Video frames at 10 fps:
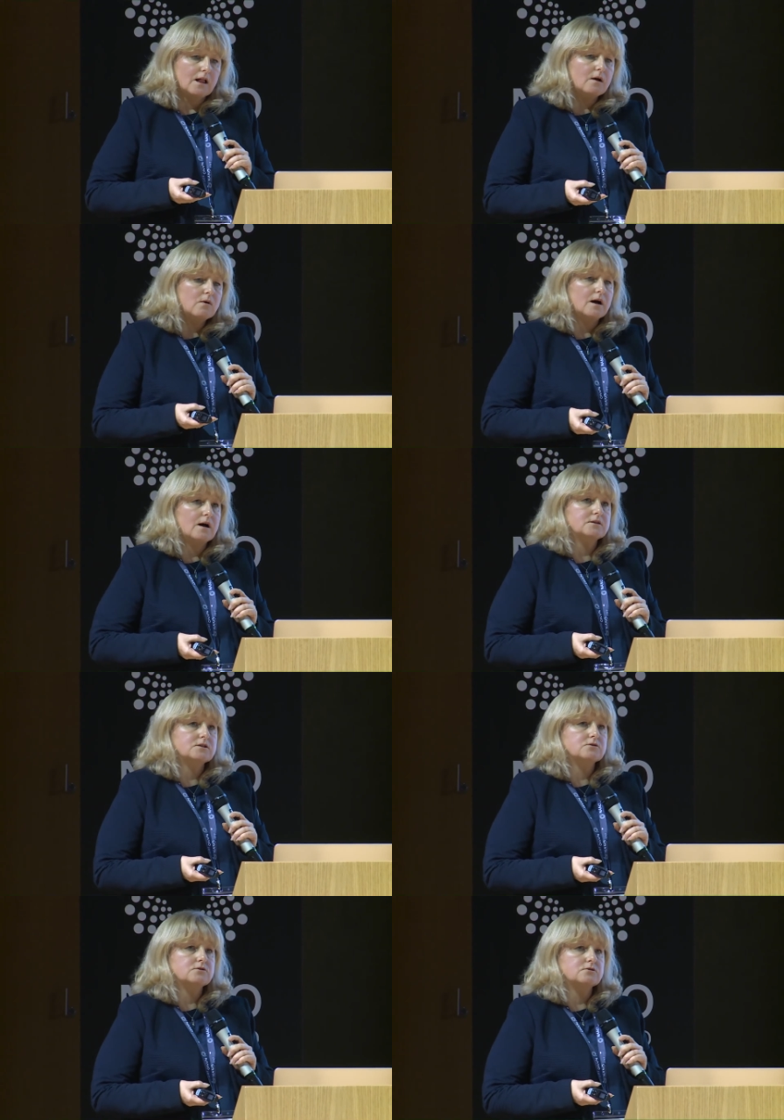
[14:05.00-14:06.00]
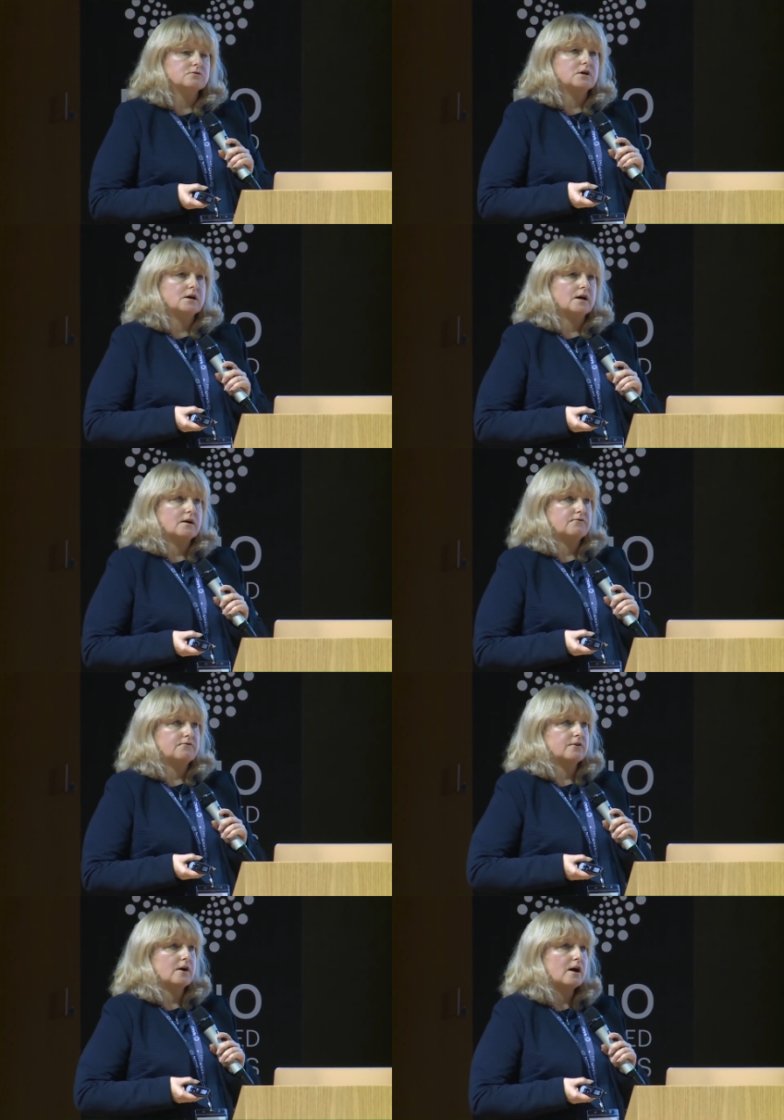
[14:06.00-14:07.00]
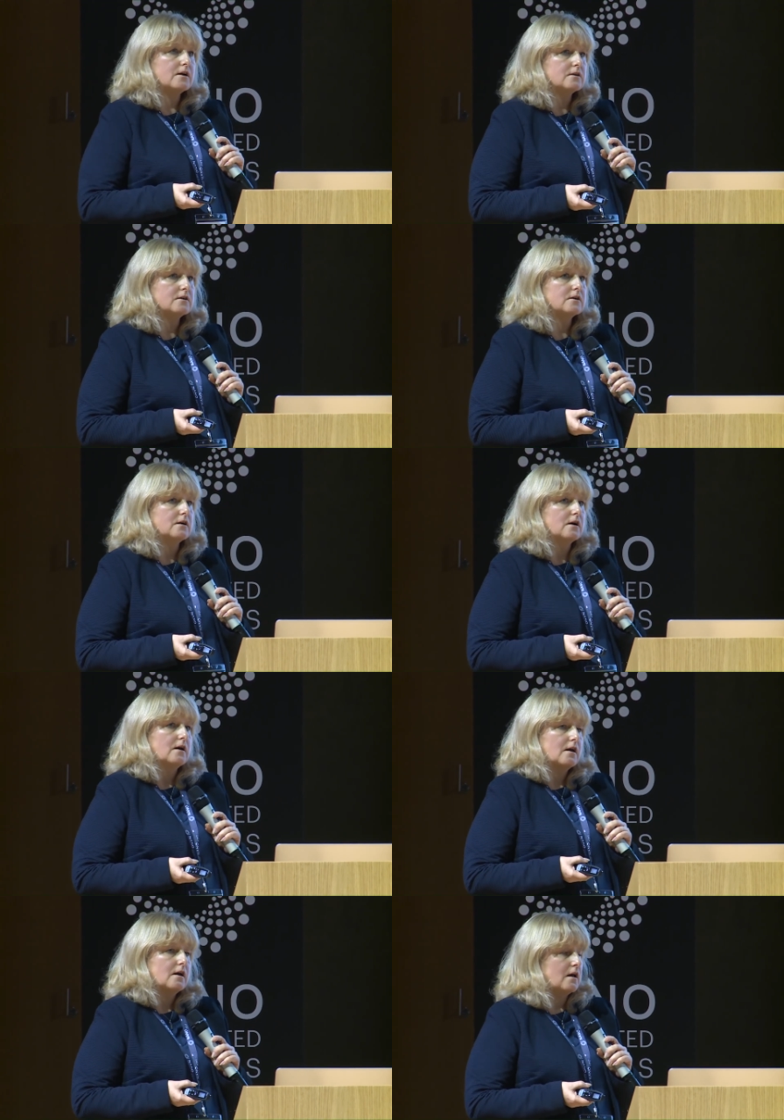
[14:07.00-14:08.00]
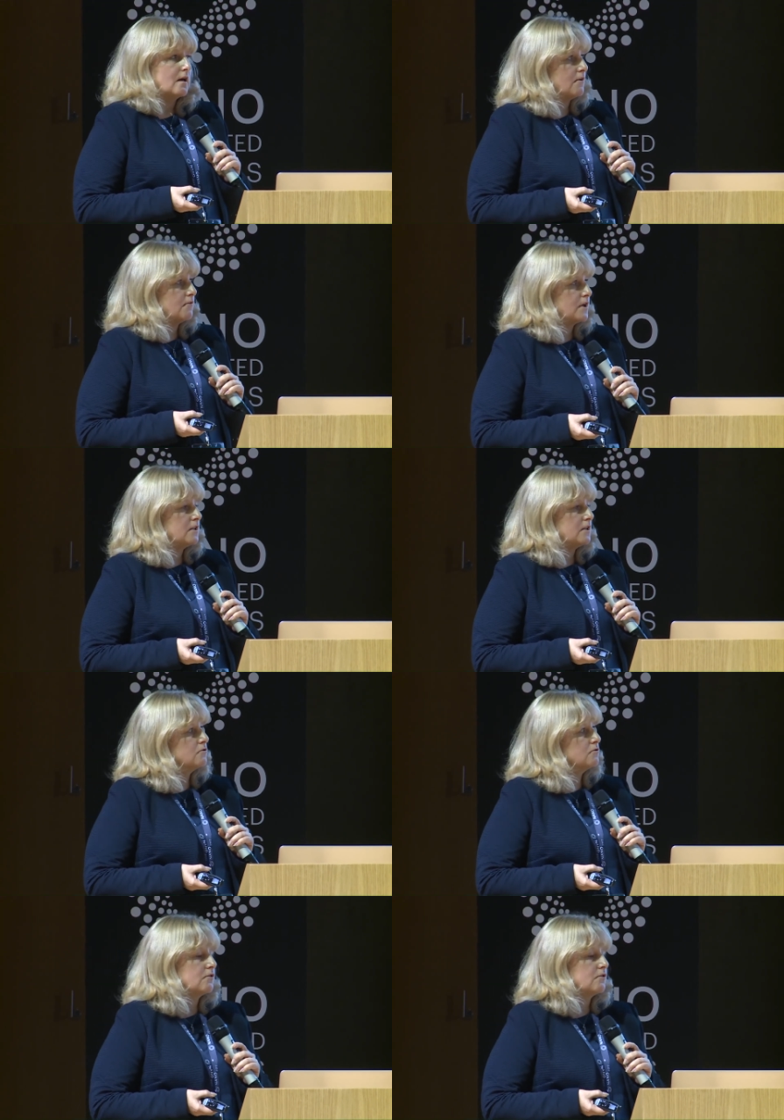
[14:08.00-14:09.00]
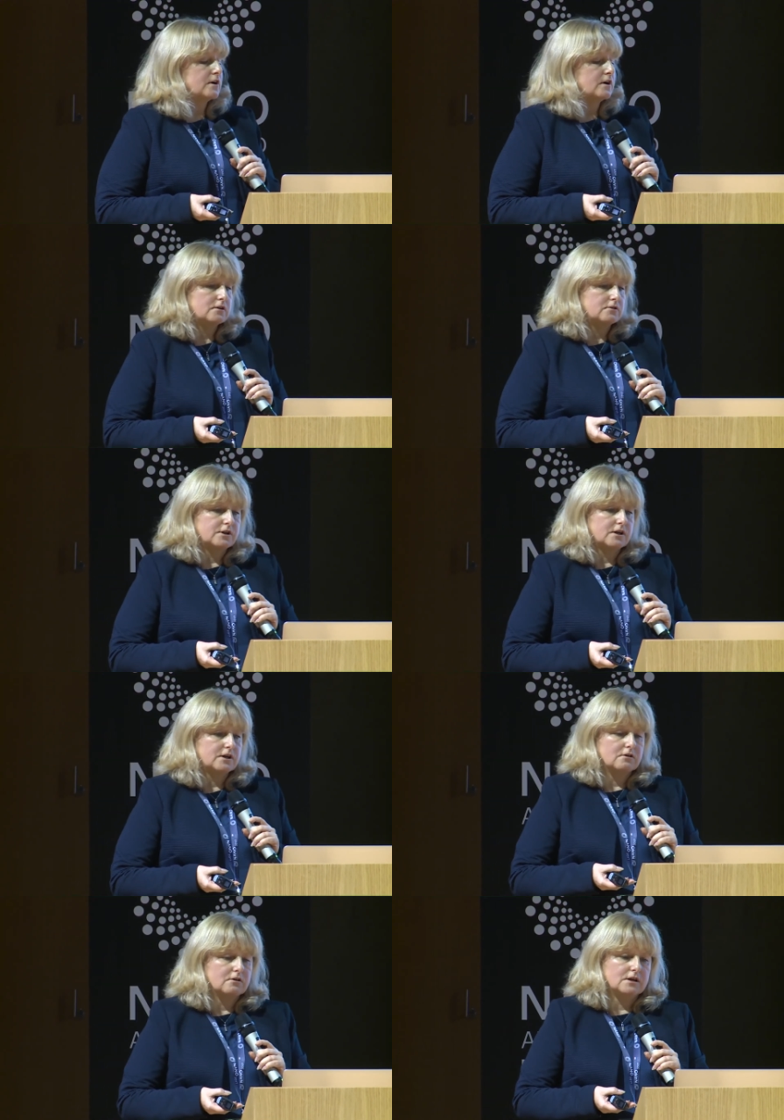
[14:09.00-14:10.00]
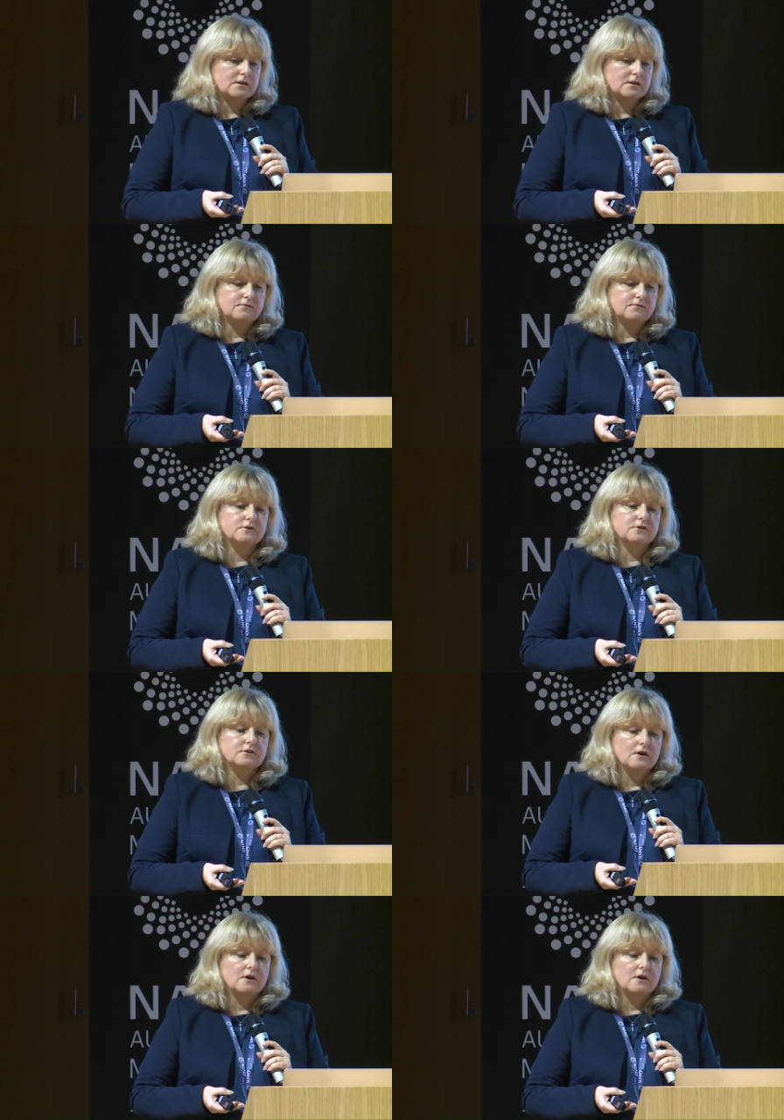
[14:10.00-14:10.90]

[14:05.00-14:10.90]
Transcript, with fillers: allow us to have higher uh, value of electrical conductivity